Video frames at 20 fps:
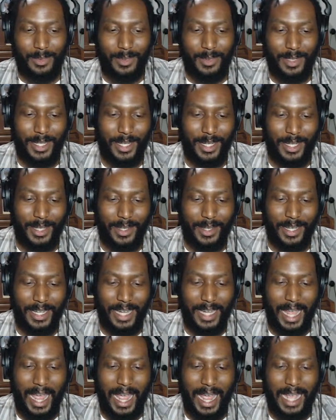It
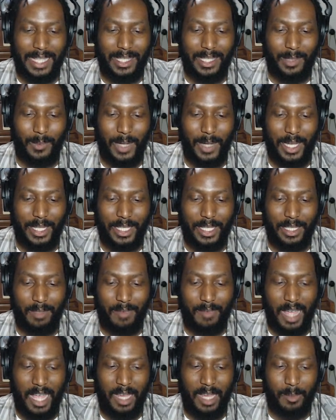asks what is
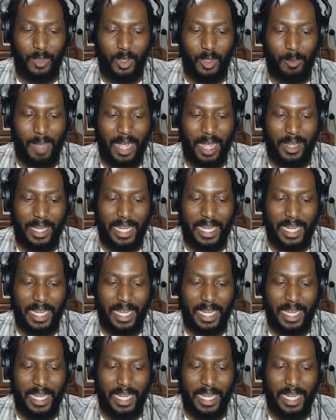valuable about